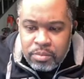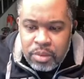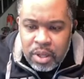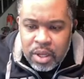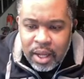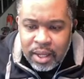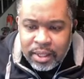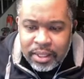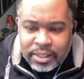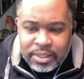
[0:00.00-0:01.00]
God
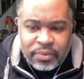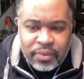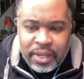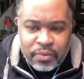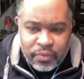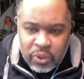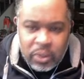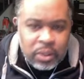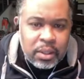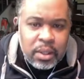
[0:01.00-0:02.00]
is
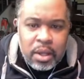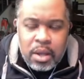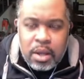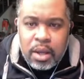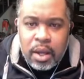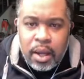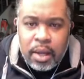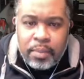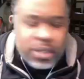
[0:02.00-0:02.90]
faithful. Um,